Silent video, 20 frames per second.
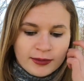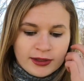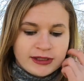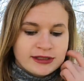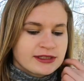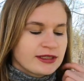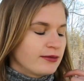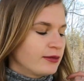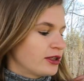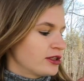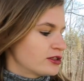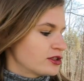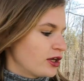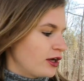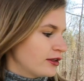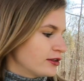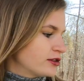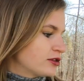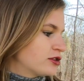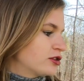In some of the
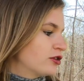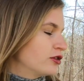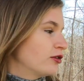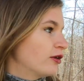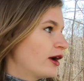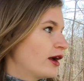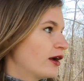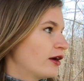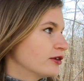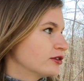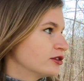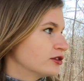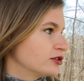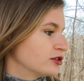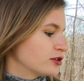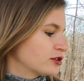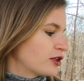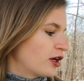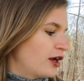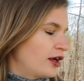shots too, I also
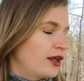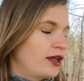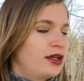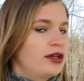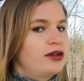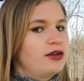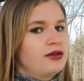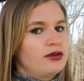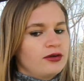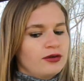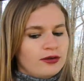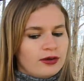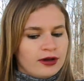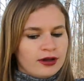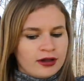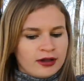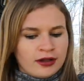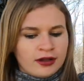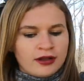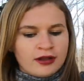just got a new
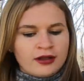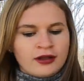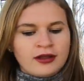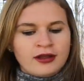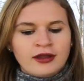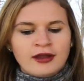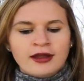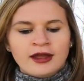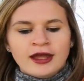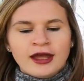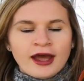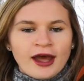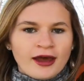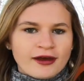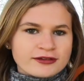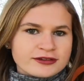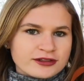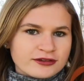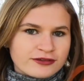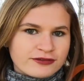
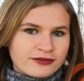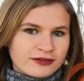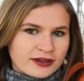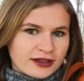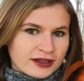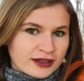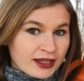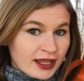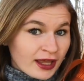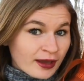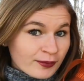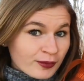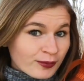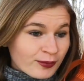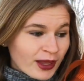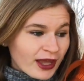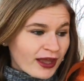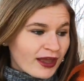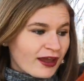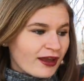House of Flynn camera
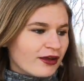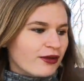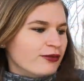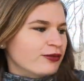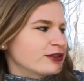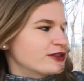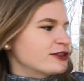bag,